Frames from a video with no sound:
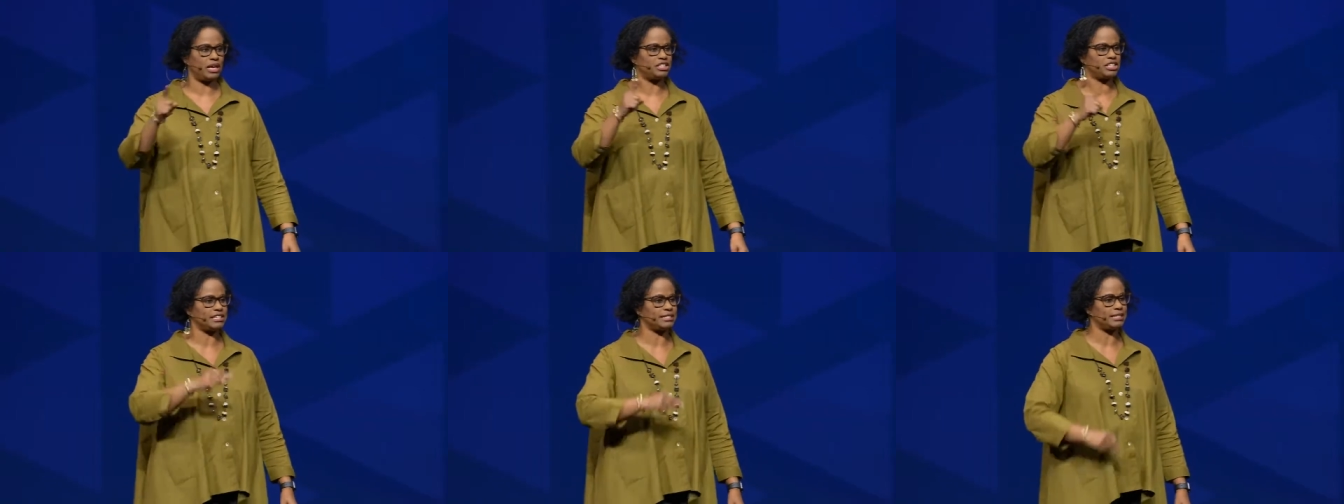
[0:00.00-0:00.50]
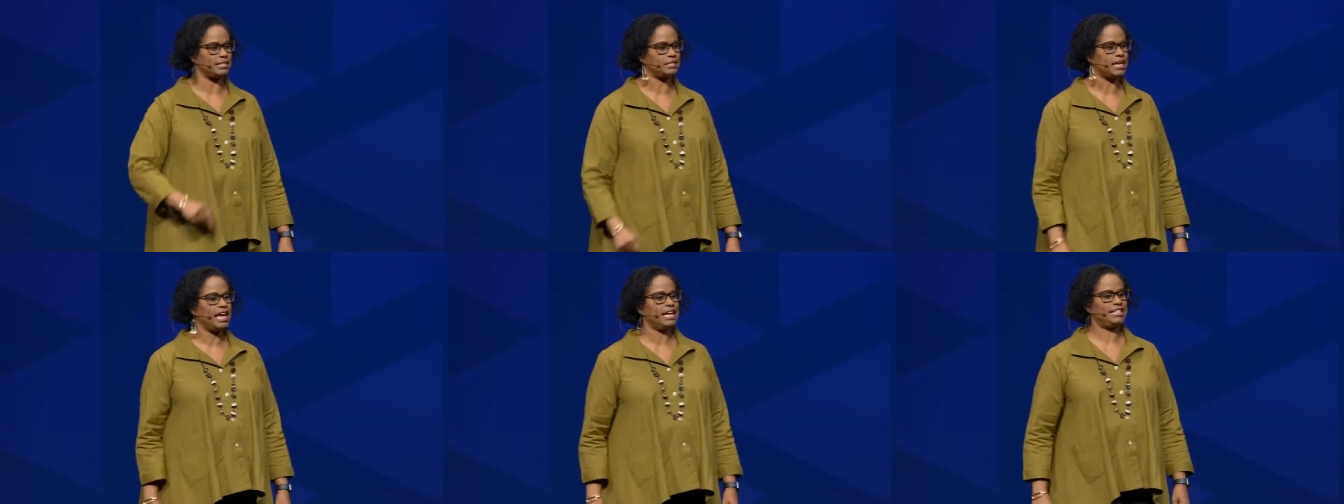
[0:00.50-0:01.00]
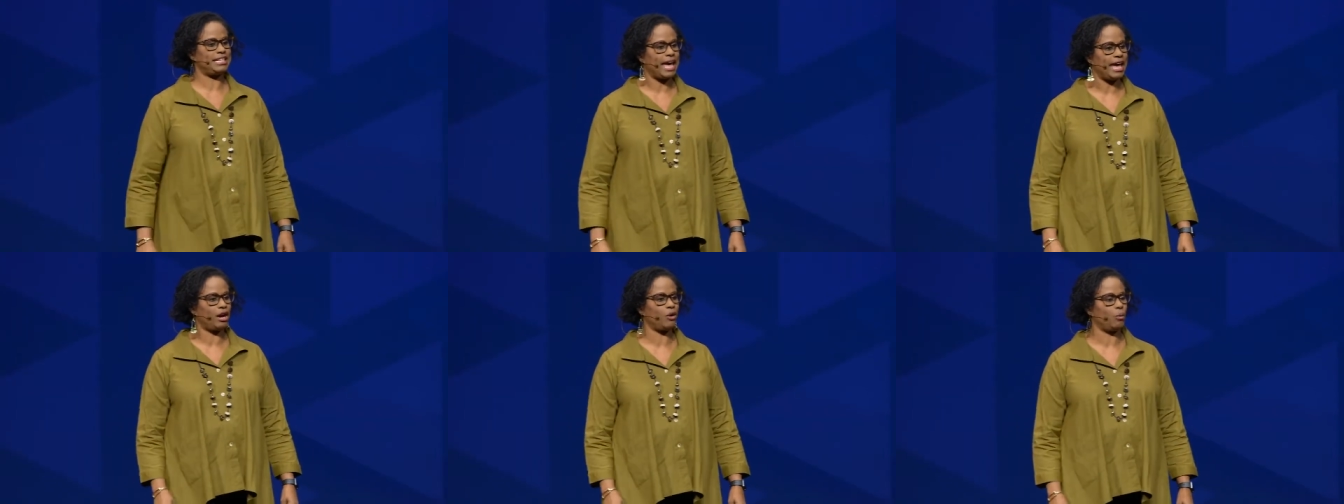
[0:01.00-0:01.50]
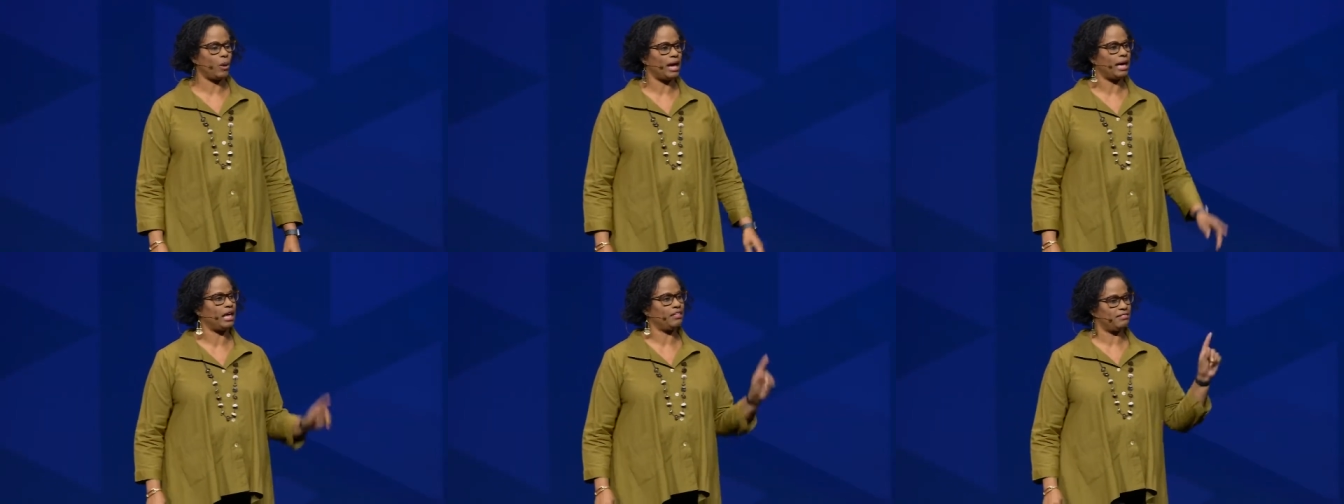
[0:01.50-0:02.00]
prejudices take
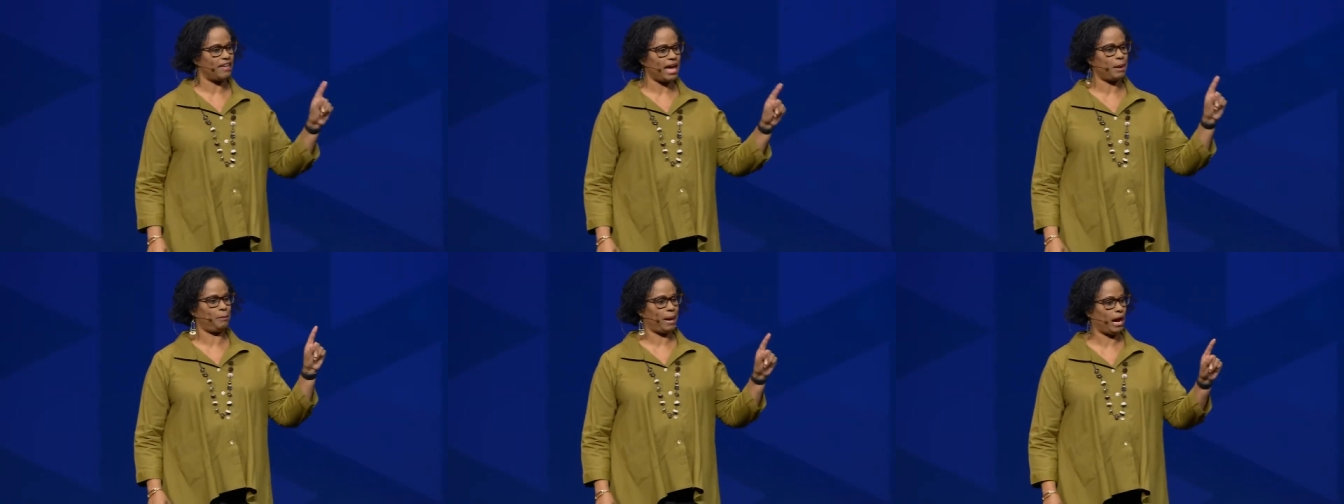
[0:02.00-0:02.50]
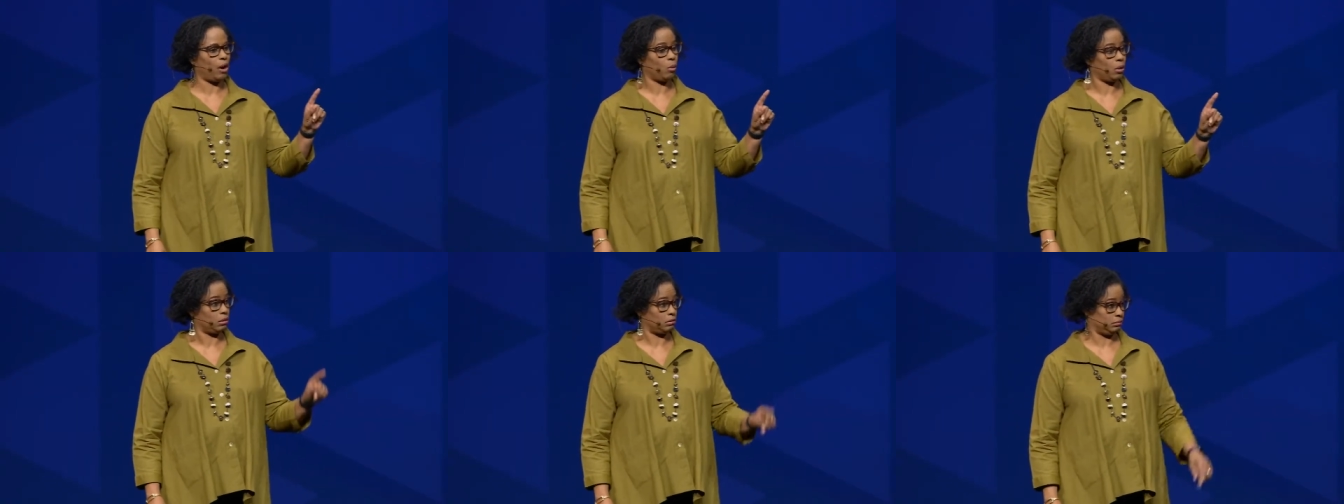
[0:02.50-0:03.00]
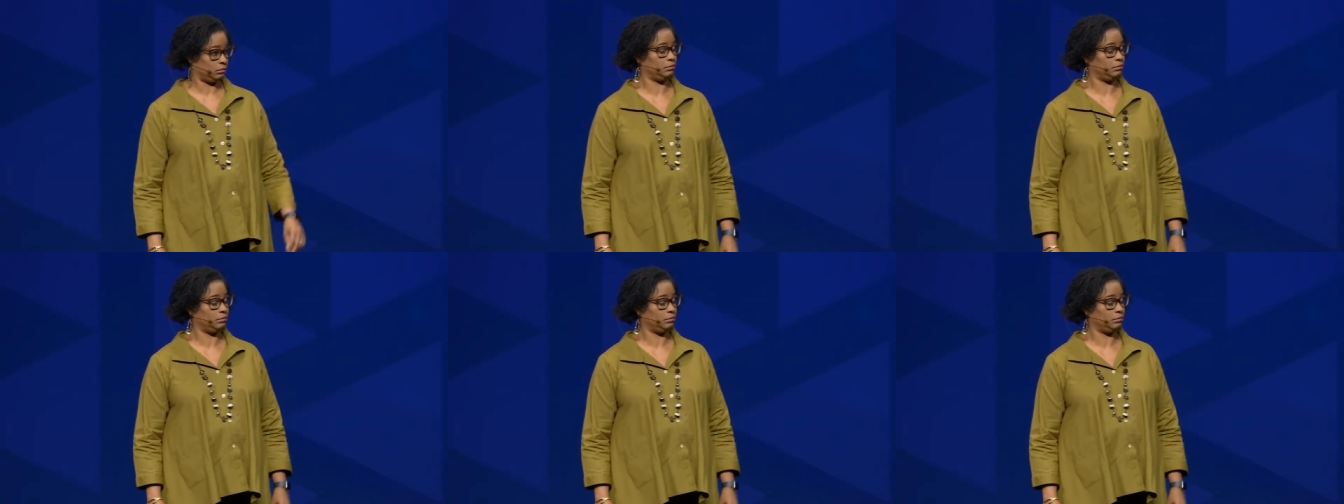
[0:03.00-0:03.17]
away that power.